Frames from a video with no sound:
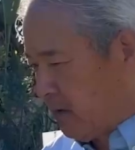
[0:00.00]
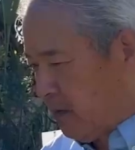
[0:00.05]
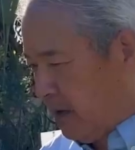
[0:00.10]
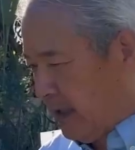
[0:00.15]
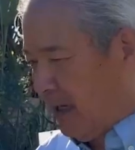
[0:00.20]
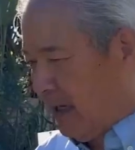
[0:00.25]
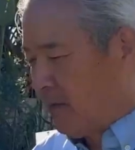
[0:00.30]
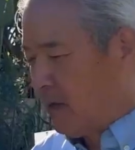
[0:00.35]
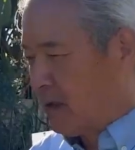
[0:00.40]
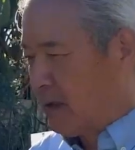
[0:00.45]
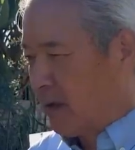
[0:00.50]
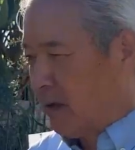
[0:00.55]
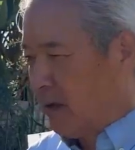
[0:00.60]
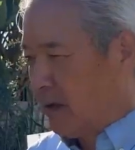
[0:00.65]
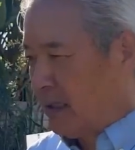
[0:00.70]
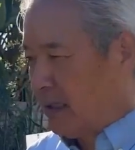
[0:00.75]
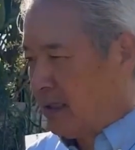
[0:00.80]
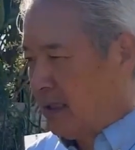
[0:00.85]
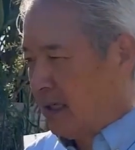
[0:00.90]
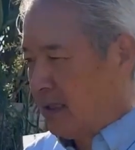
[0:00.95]
plant material, and
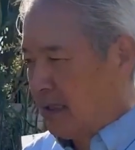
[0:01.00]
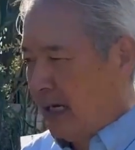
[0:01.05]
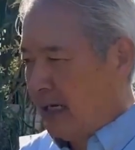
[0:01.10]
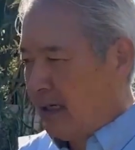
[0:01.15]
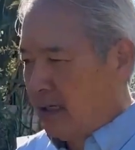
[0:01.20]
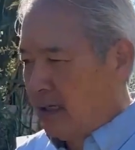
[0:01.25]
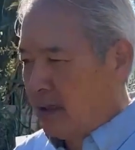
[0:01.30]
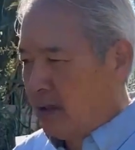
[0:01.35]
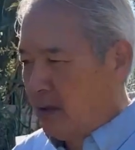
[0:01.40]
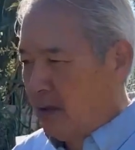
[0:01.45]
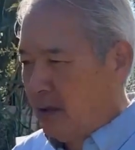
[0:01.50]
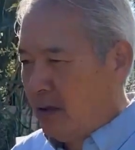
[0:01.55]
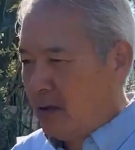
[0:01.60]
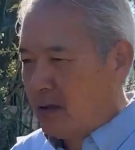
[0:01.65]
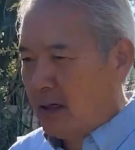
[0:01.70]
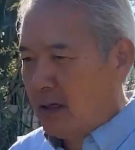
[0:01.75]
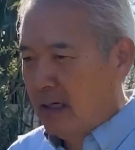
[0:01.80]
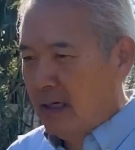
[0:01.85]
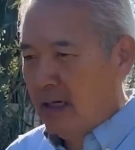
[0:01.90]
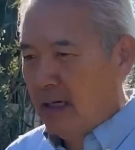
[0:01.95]
he says, I concur.
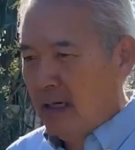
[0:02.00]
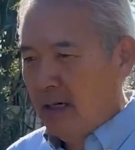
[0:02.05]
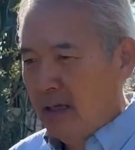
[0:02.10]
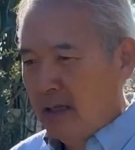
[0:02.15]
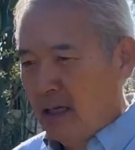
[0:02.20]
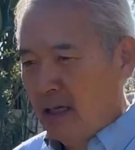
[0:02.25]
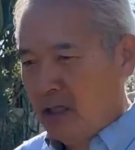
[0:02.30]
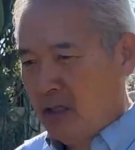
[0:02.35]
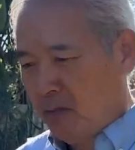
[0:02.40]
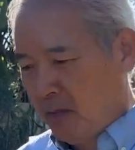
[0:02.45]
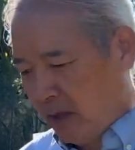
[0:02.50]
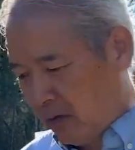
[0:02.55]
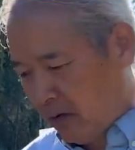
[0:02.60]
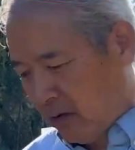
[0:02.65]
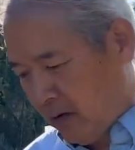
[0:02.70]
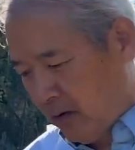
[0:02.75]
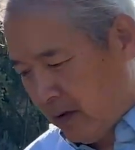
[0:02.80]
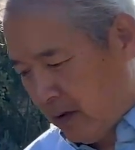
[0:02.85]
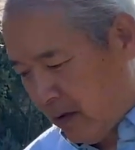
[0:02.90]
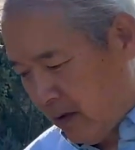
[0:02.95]
They should be
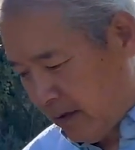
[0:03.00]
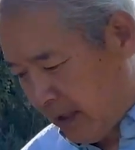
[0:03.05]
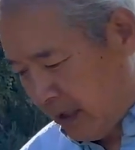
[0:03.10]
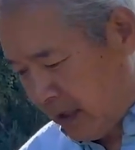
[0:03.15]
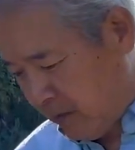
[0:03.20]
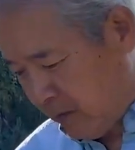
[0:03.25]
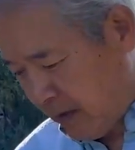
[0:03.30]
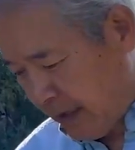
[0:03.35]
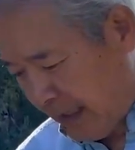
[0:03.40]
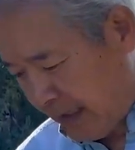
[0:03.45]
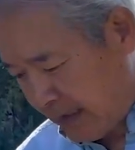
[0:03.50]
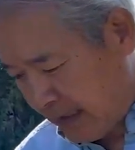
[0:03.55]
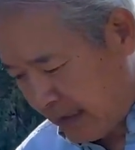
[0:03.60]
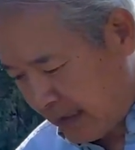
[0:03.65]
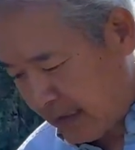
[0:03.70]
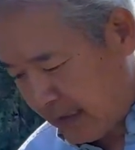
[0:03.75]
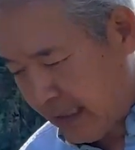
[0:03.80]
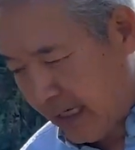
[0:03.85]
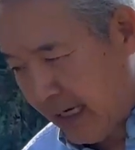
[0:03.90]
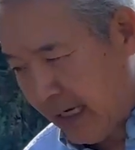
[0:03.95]
growing all these plants in
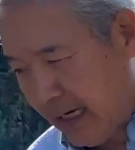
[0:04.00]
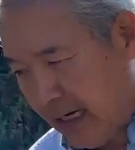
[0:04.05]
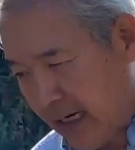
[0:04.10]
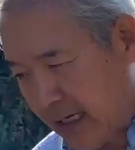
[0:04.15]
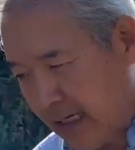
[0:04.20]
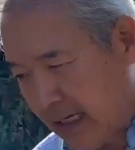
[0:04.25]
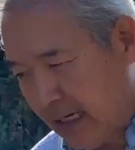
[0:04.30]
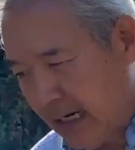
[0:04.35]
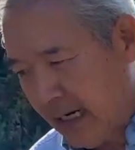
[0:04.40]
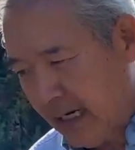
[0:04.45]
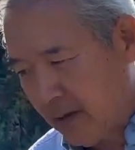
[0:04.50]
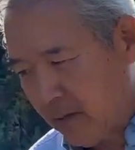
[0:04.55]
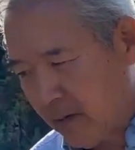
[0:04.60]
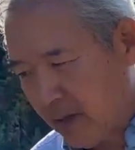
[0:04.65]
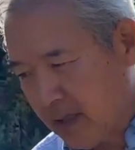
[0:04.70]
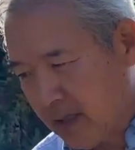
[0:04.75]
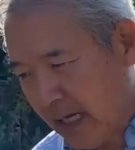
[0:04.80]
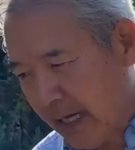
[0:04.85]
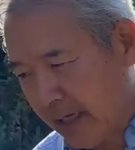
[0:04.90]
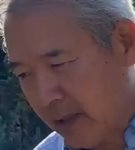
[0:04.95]
sand, not
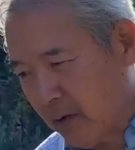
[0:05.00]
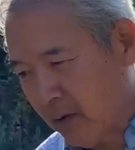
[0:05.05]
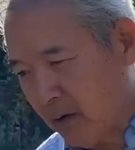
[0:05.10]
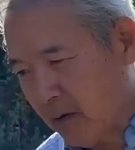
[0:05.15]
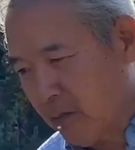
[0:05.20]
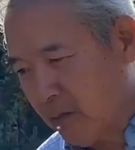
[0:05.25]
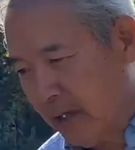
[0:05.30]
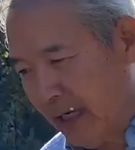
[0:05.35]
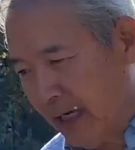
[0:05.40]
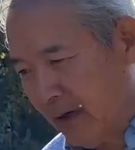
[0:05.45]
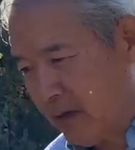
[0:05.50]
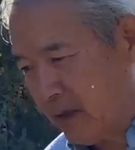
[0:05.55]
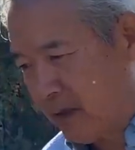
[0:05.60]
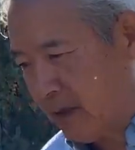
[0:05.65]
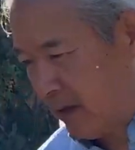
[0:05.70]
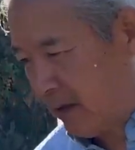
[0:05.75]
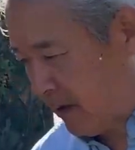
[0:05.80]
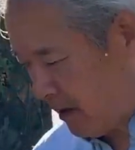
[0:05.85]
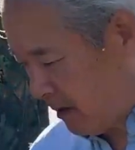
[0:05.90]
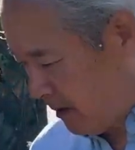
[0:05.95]
recycled plant
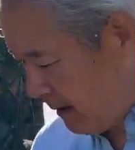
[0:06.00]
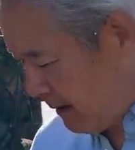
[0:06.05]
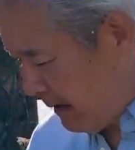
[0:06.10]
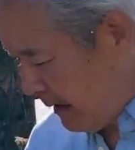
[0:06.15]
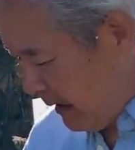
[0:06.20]
material.